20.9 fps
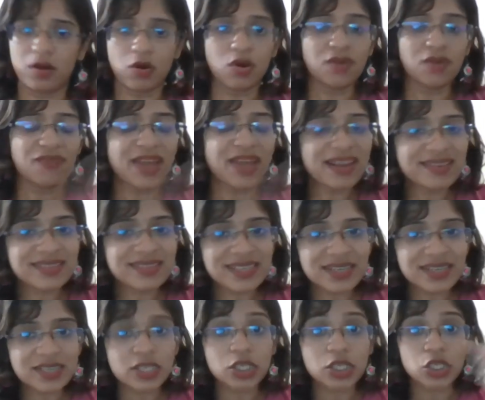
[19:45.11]
Or where is
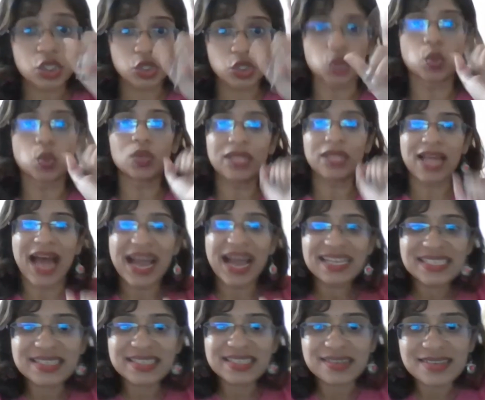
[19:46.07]
it? So the
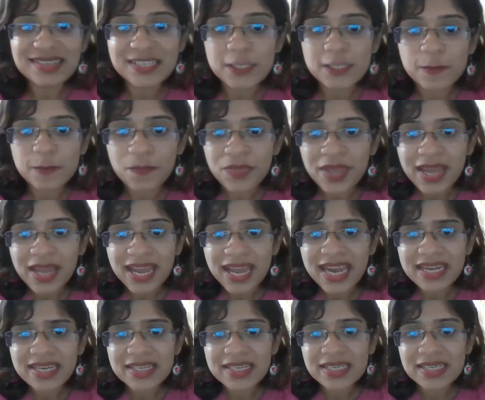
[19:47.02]
answer is,
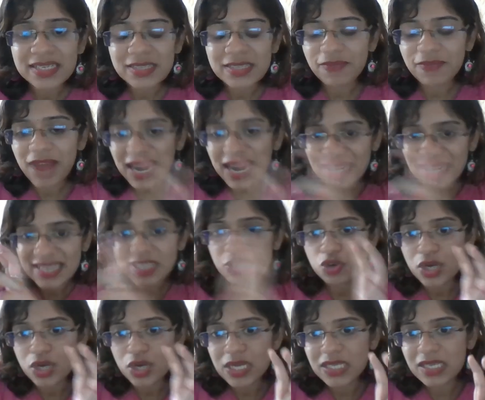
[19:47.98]
it is the fatty
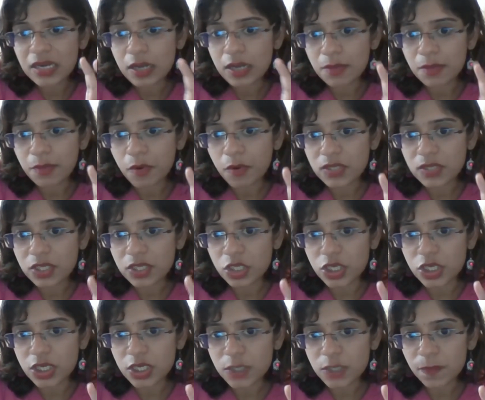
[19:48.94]
streaks are
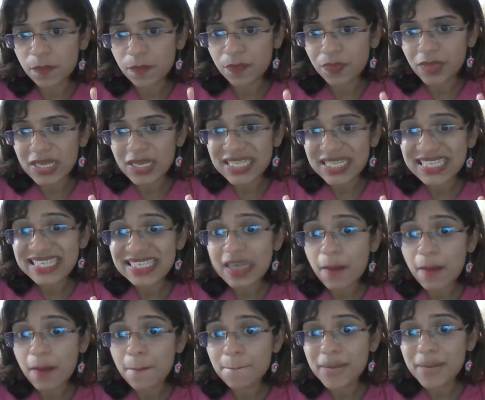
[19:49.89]
deposited
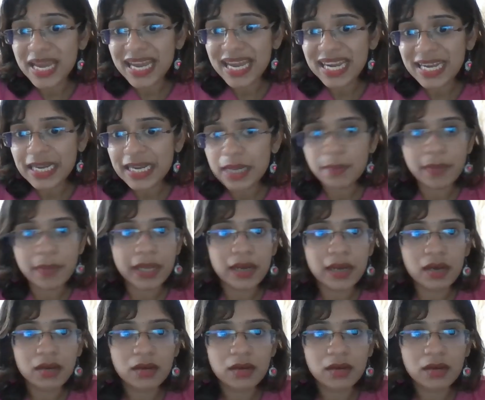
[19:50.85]
subintimal.